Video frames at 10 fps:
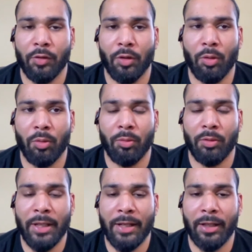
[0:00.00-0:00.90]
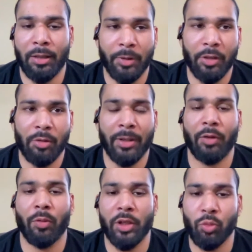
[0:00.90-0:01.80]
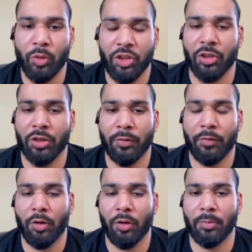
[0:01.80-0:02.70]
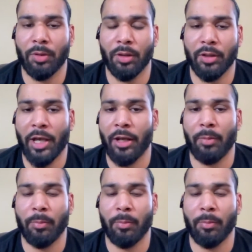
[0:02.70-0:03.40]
So then I completed my graduation from Can-Am